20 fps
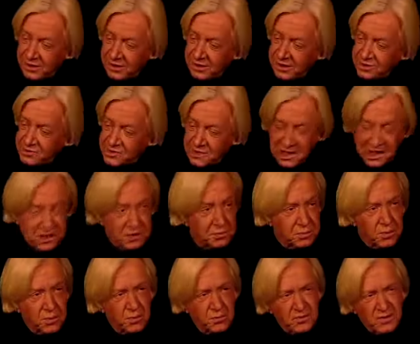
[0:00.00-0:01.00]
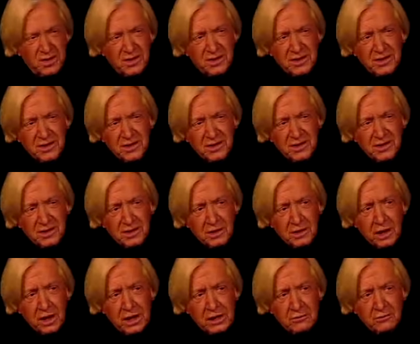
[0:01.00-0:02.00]
educated beautifully,
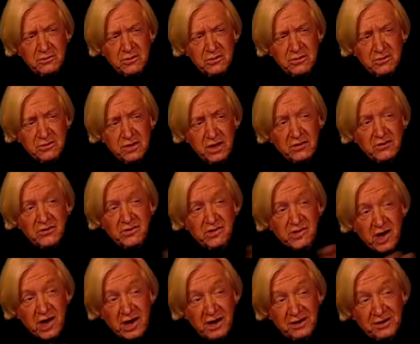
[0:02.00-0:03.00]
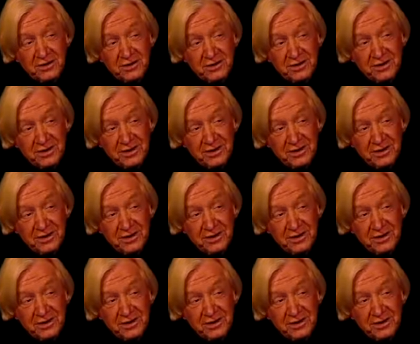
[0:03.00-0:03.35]
languages, as a child.